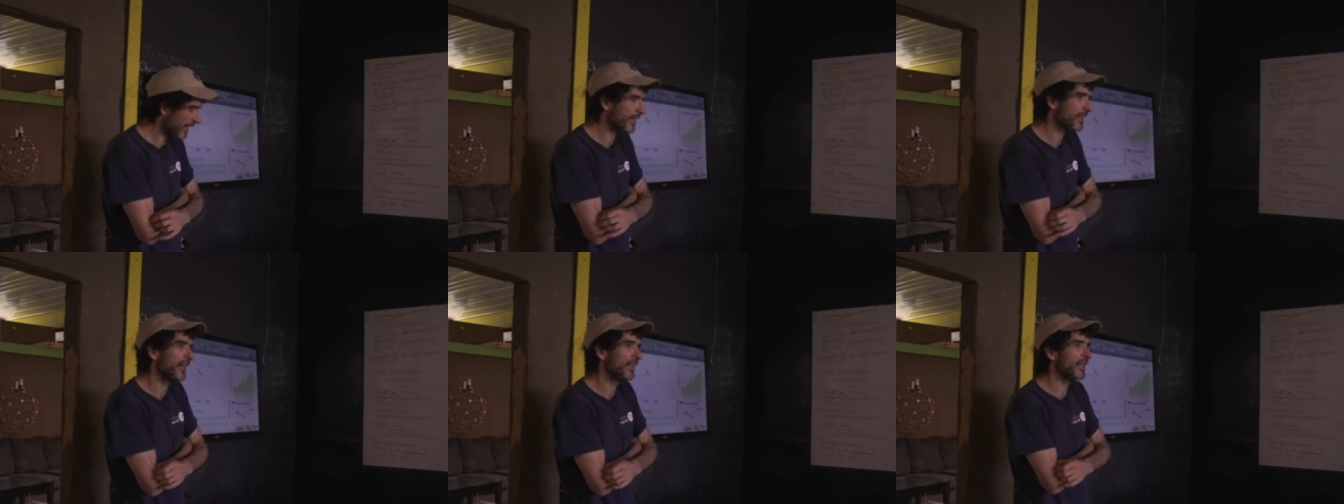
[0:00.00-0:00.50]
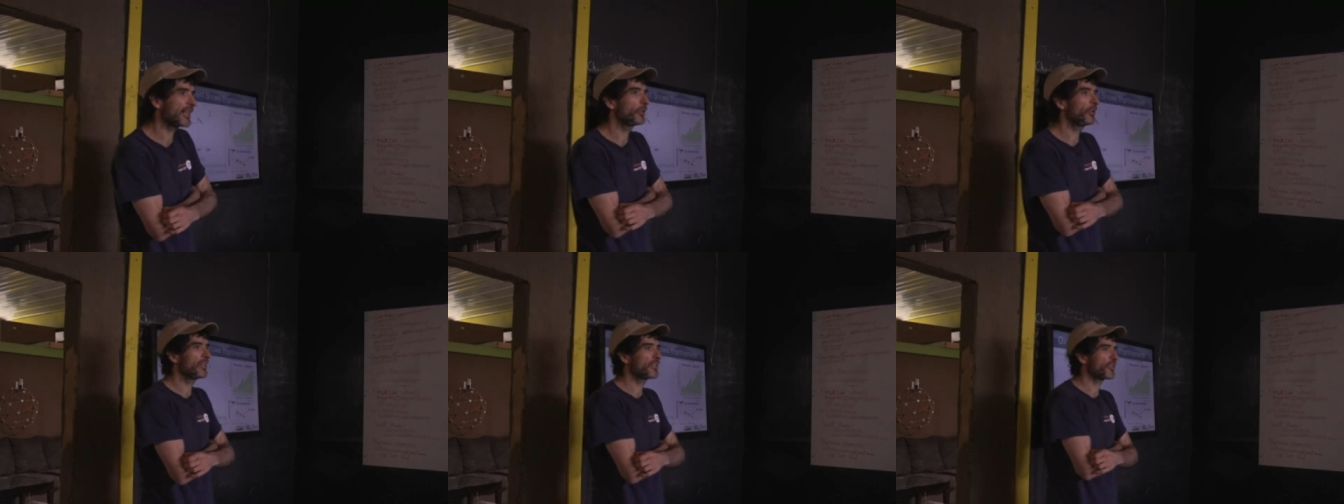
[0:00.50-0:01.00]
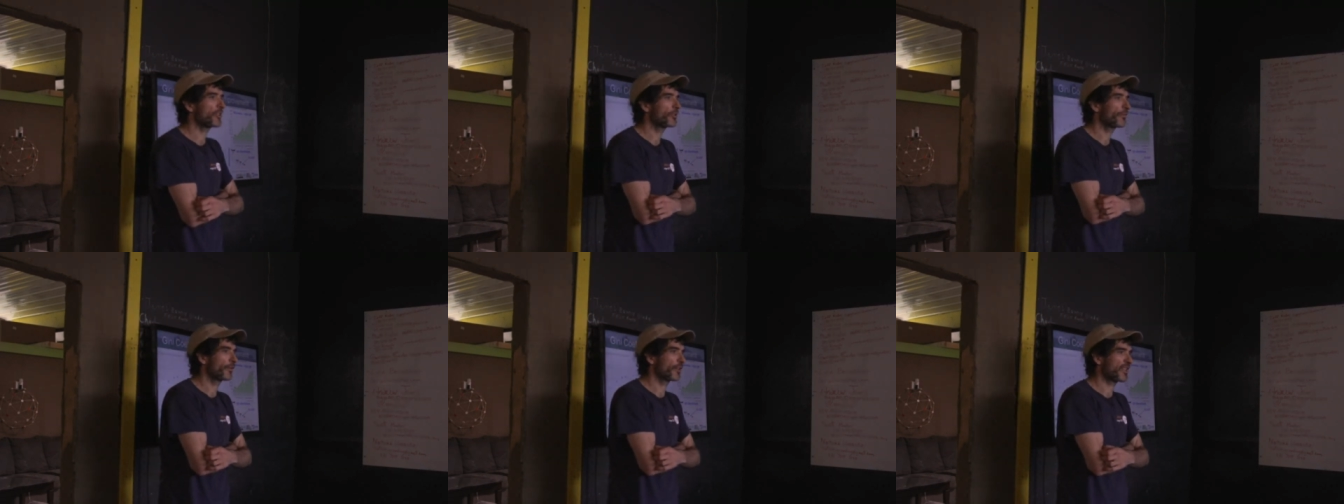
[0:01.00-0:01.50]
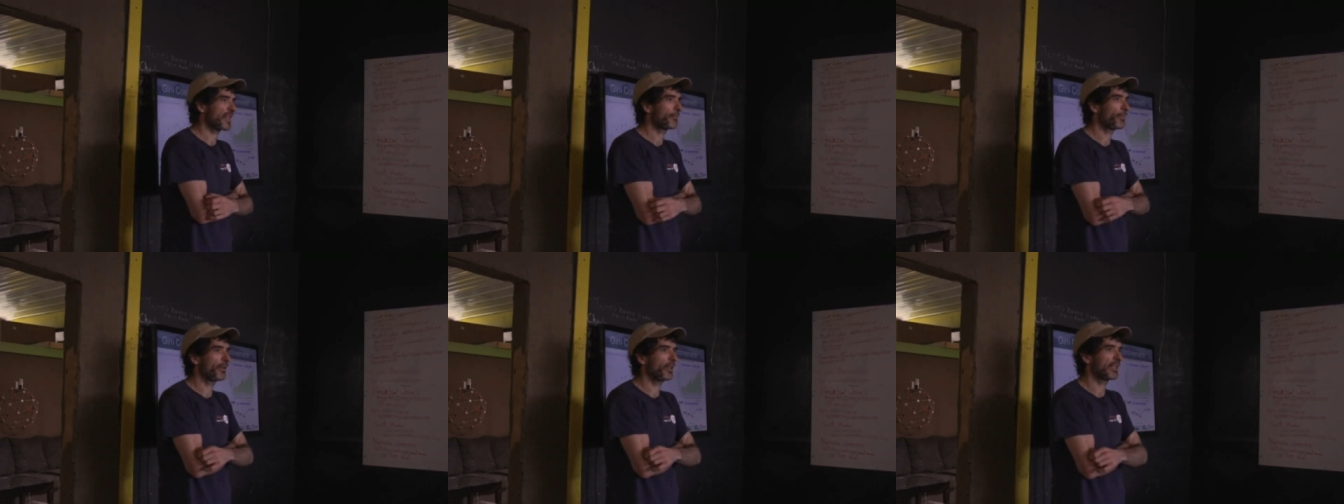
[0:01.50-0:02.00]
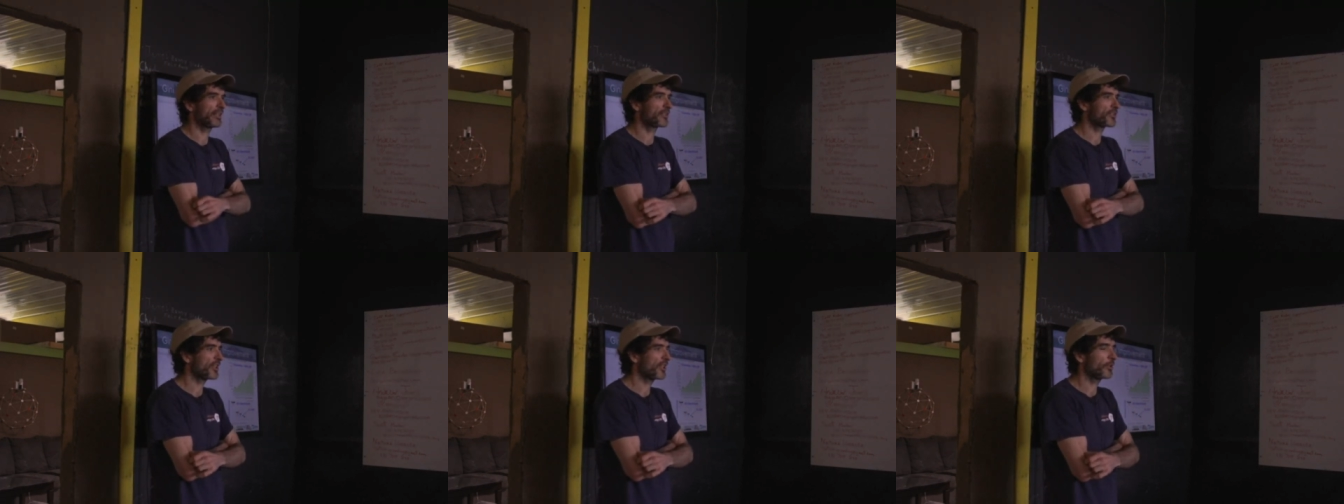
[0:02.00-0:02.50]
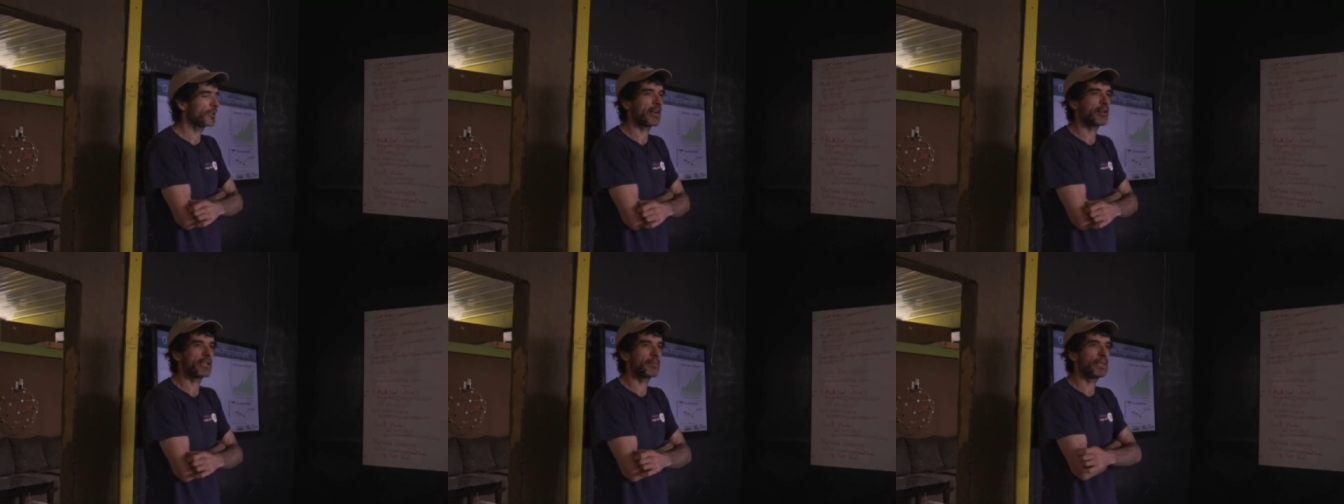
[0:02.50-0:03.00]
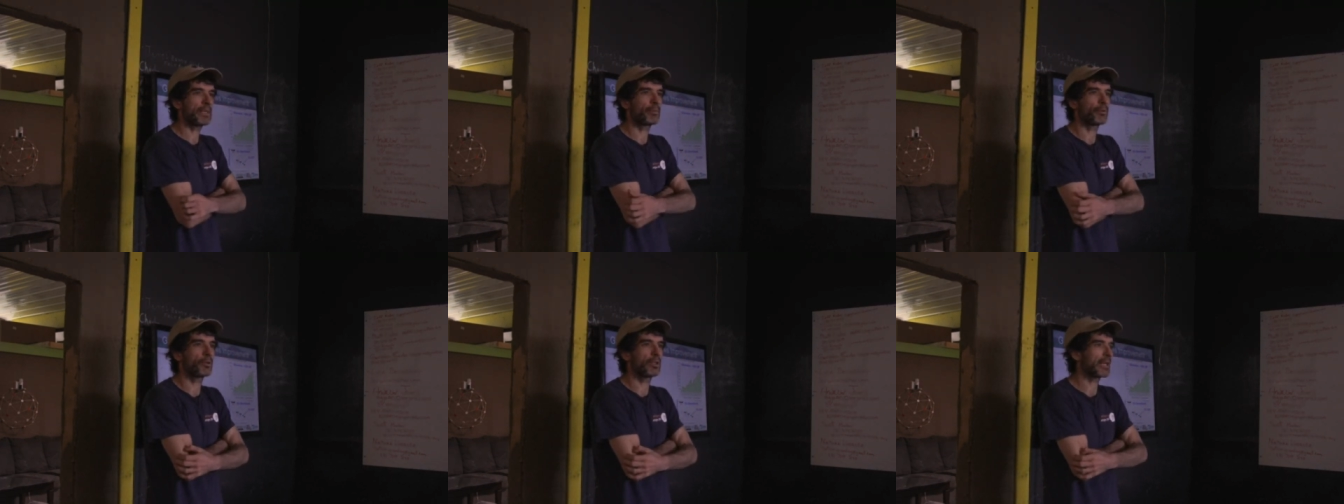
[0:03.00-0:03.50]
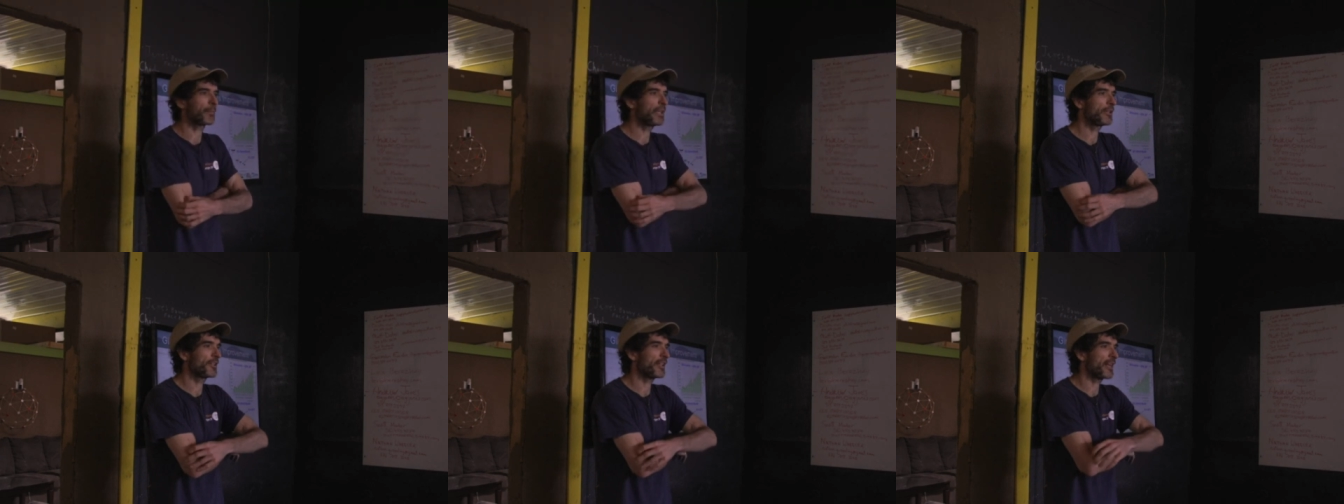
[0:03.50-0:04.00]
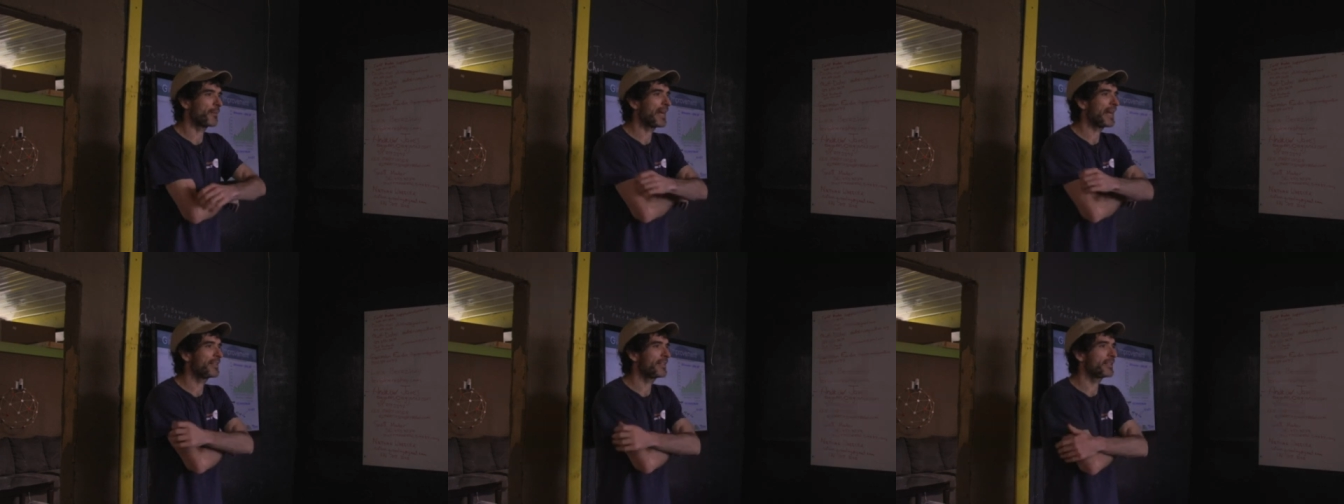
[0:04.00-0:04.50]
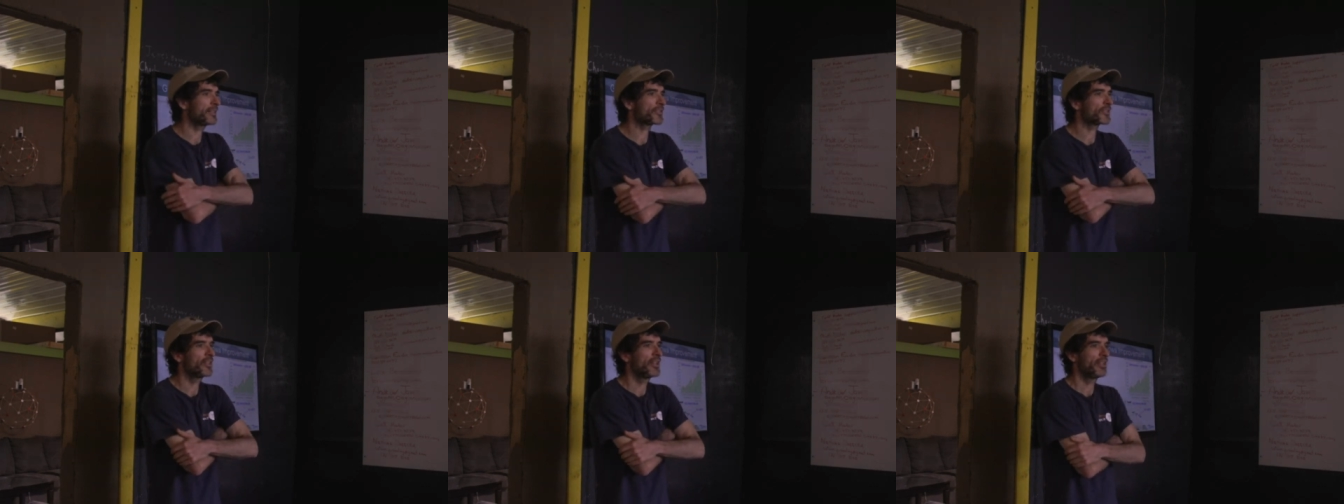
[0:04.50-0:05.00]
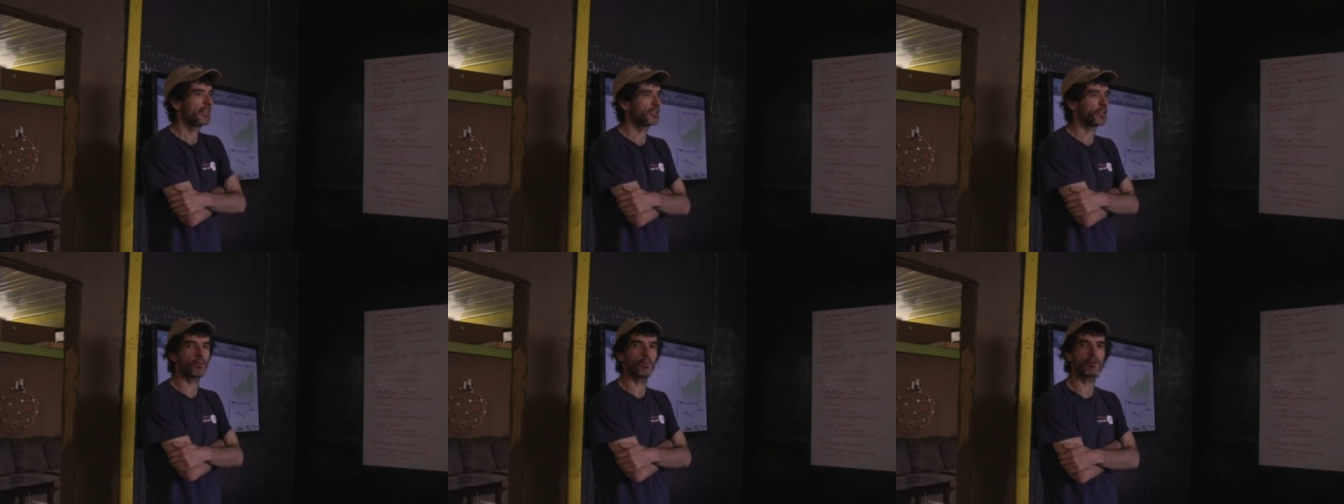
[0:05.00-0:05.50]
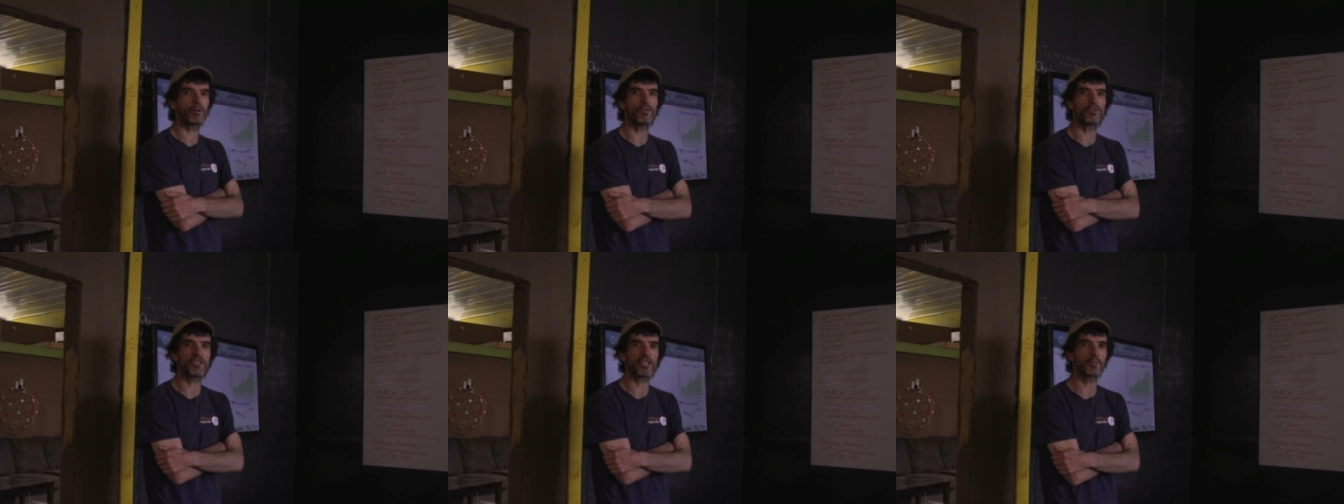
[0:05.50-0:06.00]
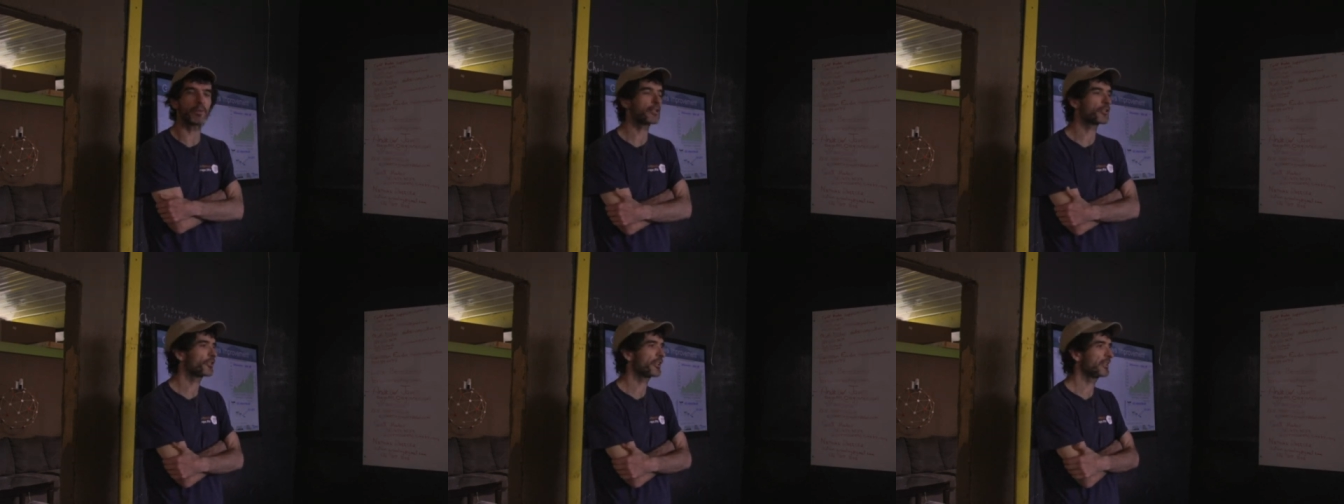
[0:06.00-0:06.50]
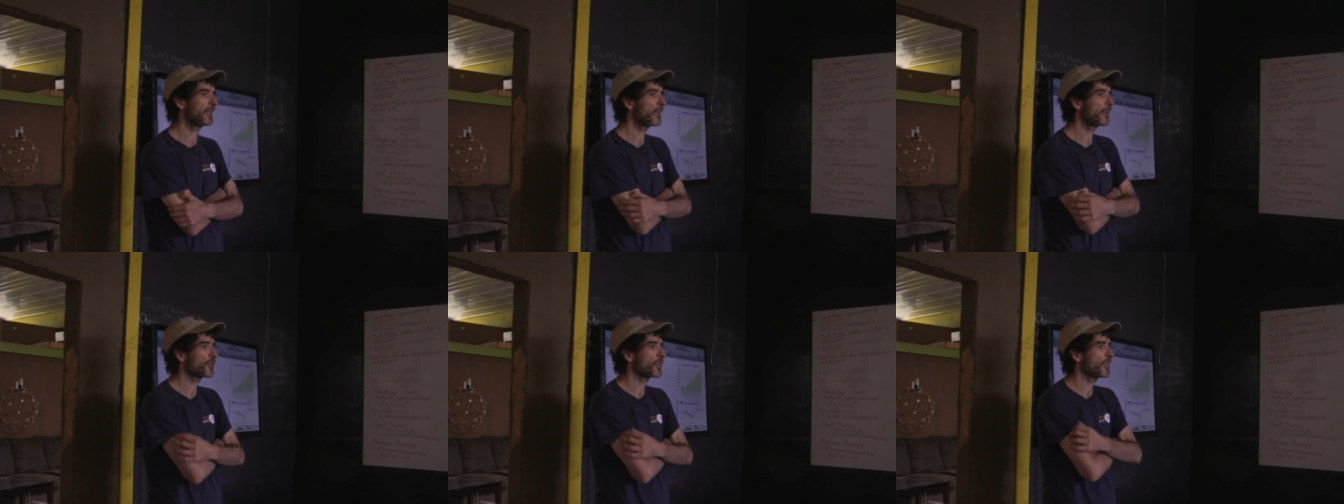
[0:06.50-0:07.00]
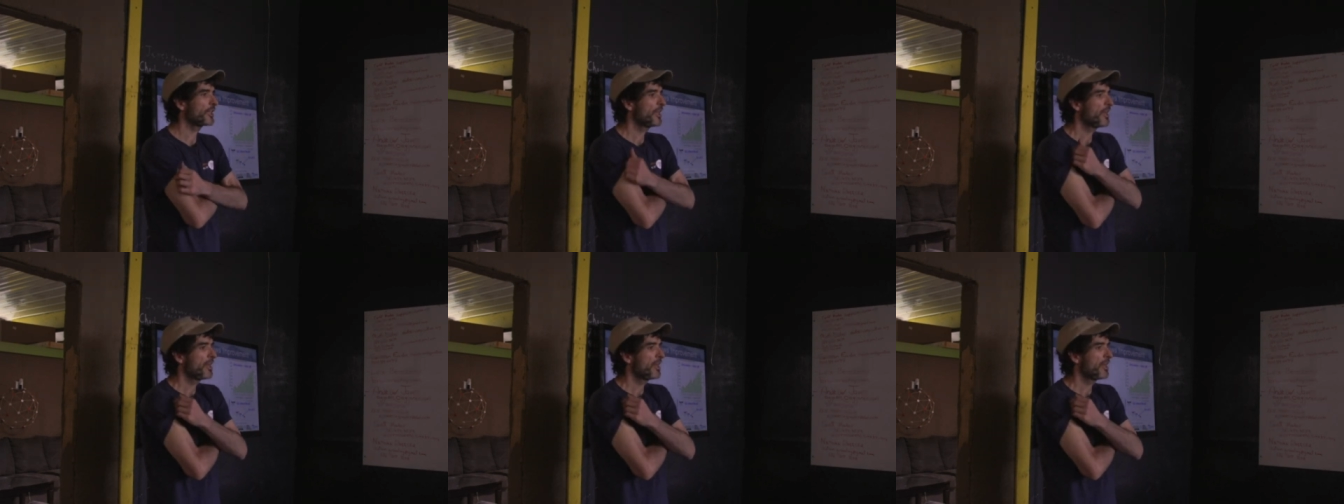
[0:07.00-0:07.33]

like to listen to, for example, like the singularity people, like Peter Diamandis. They talk about all this exponential technology.